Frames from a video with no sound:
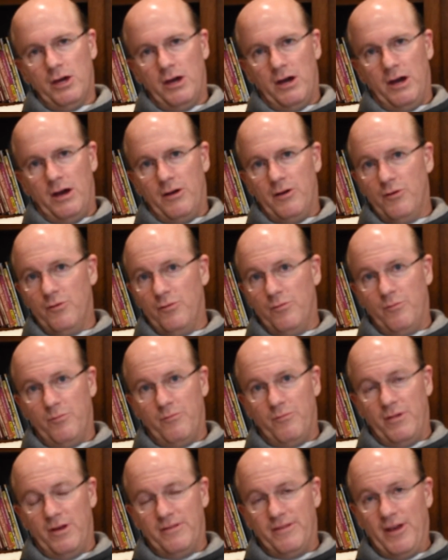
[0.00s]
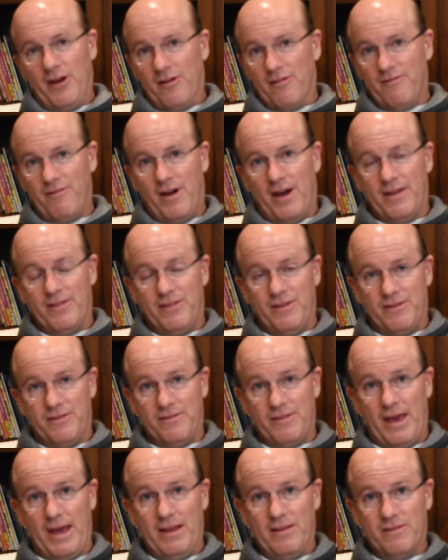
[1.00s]
who terrified the
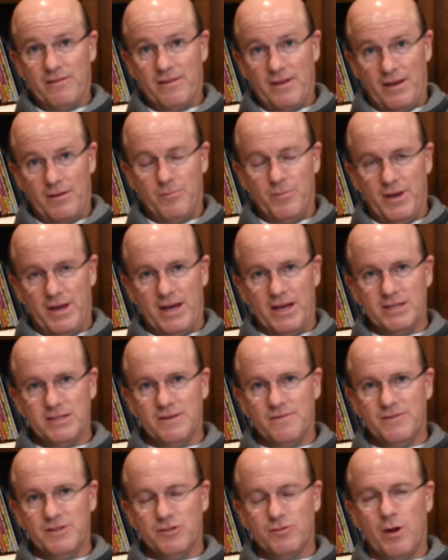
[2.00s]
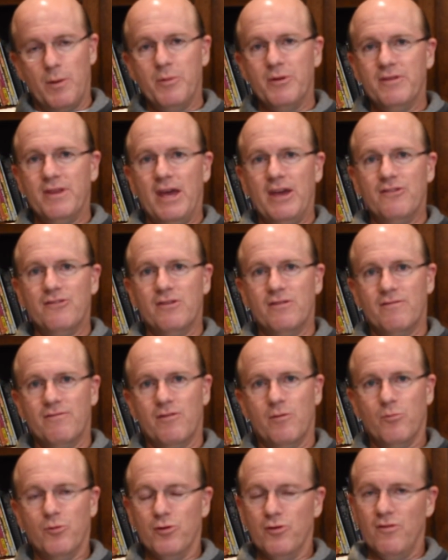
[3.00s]
Saints because of his reputation
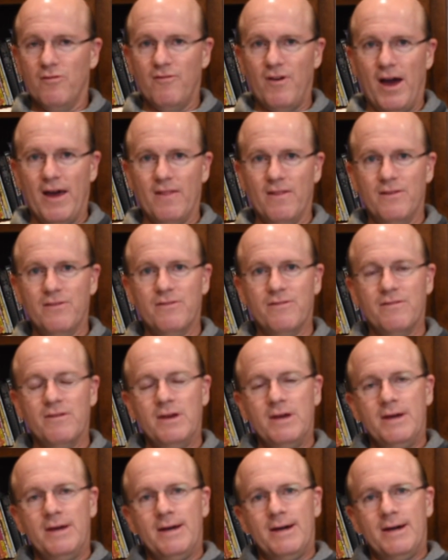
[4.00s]
for brutal violence.